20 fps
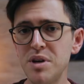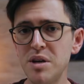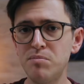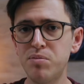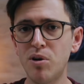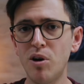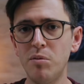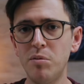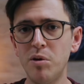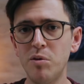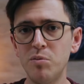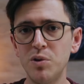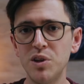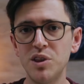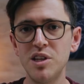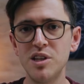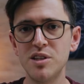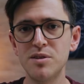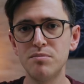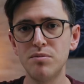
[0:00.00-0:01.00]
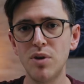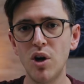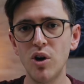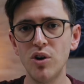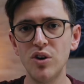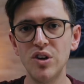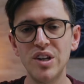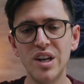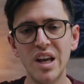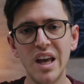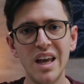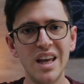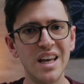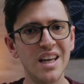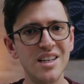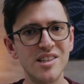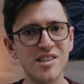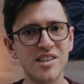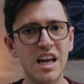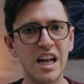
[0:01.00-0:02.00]
big problem with this mode
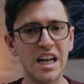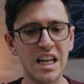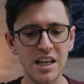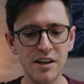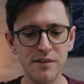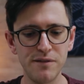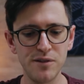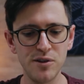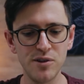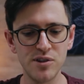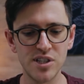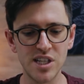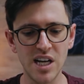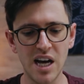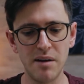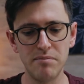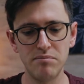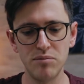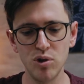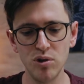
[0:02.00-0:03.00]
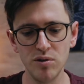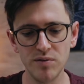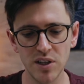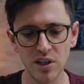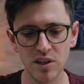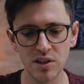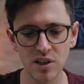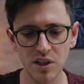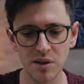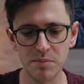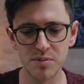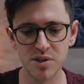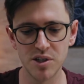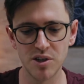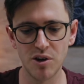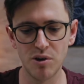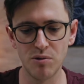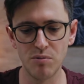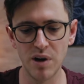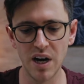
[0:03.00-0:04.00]
is that if you start moving
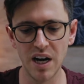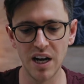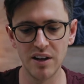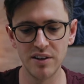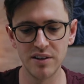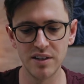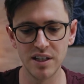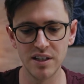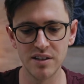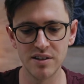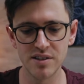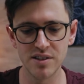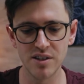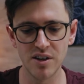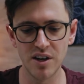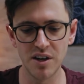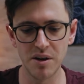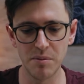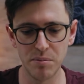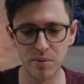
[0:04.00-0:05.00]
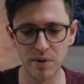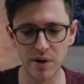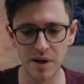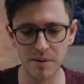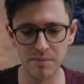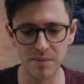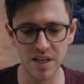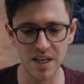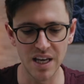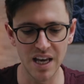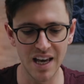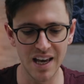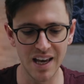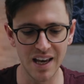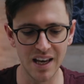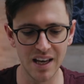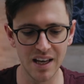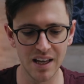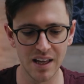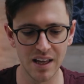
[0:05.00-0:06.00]
clips around inside of
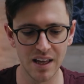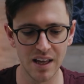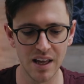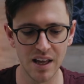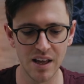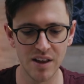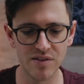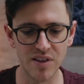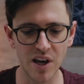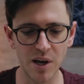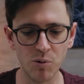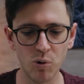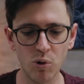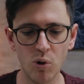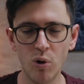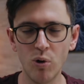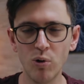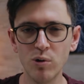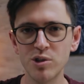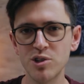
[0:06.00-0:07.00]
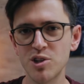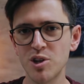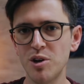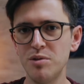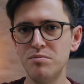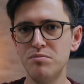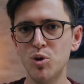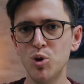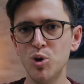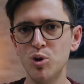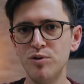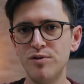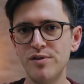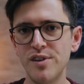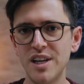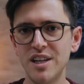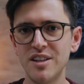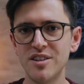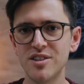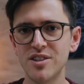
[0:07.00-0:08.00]
Premiere, they will also
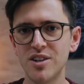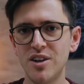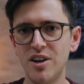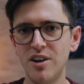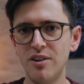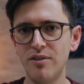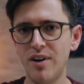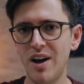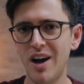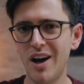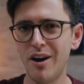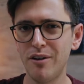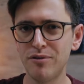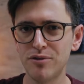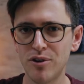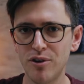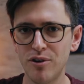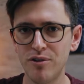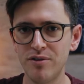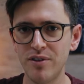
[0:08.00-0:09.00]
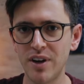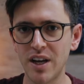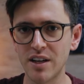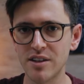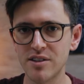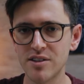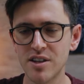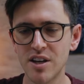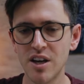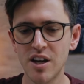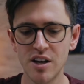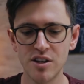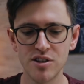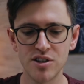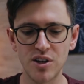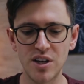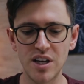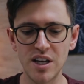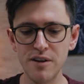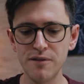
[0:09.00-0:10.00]
move inside of After Effects.
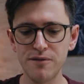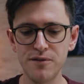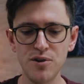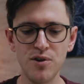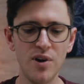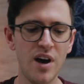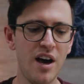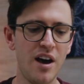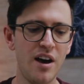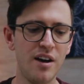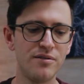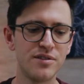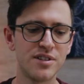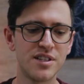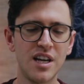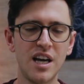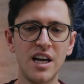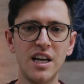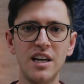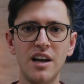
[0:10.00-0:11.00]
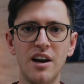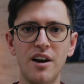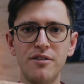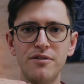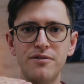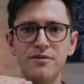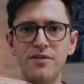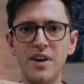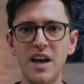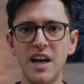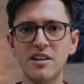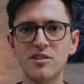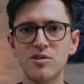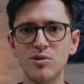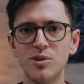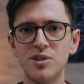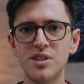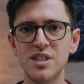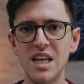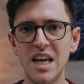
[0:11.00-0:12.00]
So if you have, say,
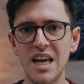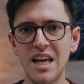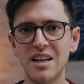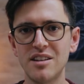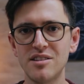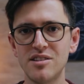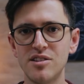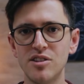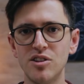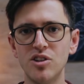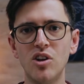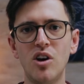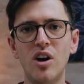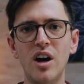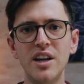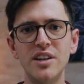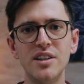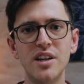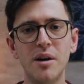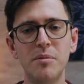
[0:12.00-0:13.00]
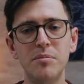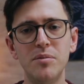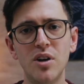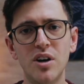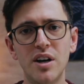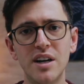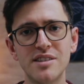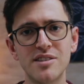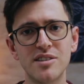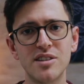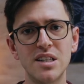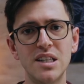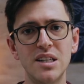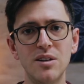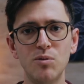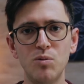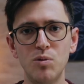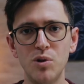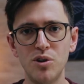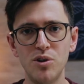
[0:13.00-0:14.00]
effects or text lined up
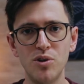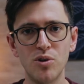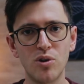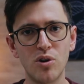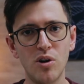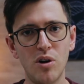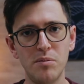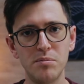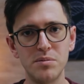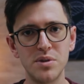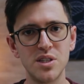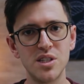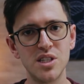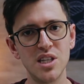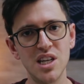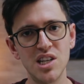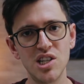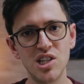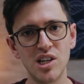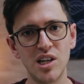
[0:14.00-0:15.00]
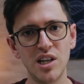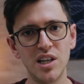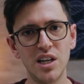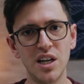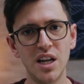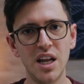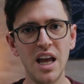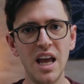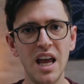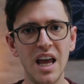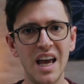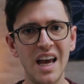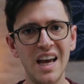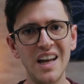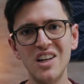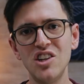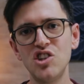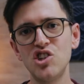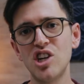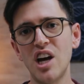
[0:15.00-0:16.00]
nicely with your composition,
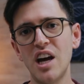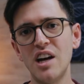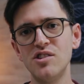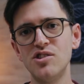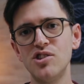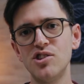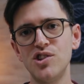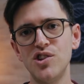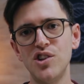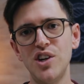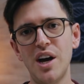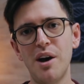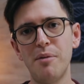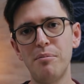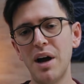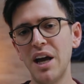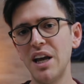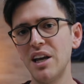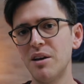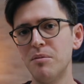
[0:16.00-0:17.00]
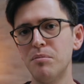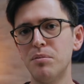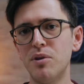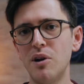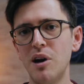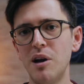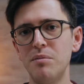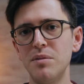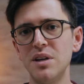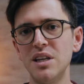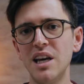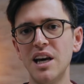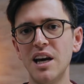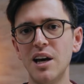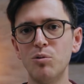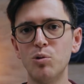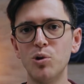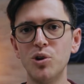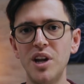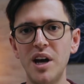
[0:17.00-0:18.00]
any changes you now make in
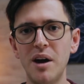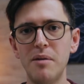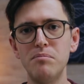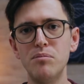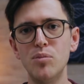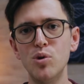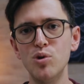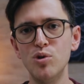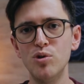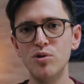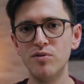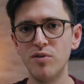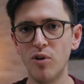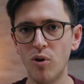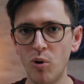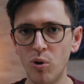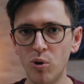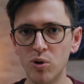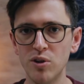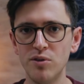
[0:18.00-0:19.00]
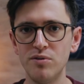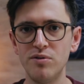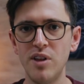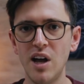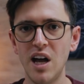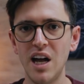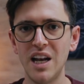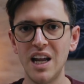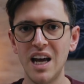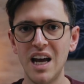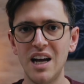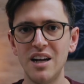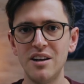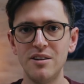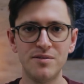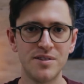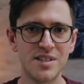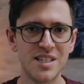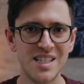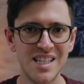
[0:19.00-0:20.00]
Premiere will now move all of that
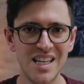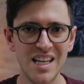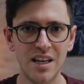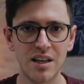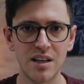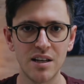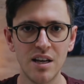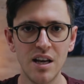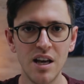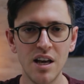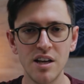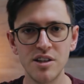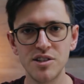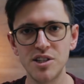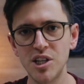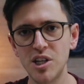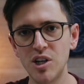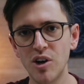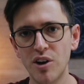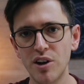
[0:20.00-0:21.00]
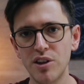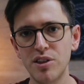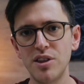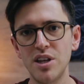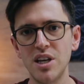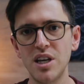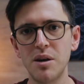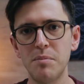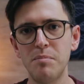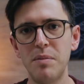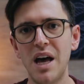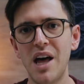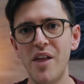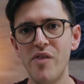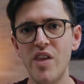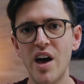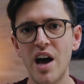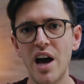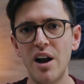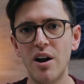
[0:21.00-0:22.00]
out of sync. So you've got to think
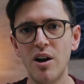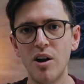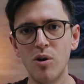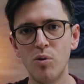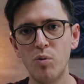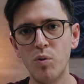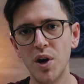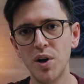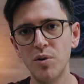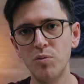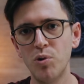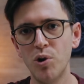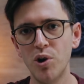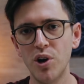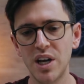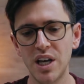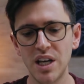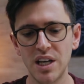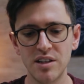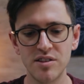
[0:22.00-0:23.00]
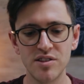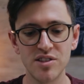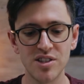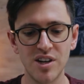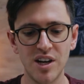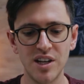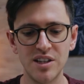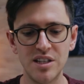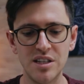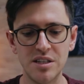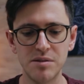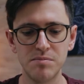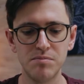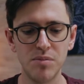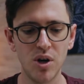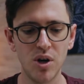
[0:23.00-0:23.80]
about that when working inside this